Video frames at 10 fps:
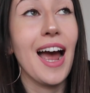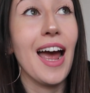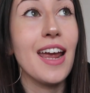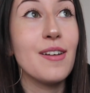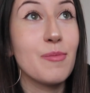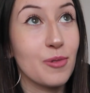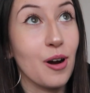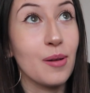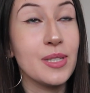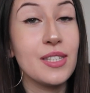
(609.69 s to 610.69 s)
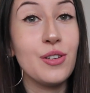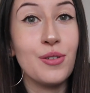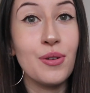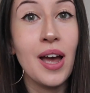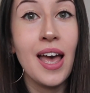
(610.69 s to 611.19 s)
I promise
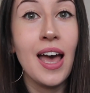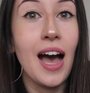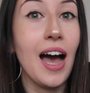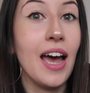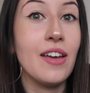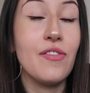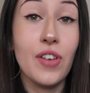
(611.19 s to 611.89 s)
you, I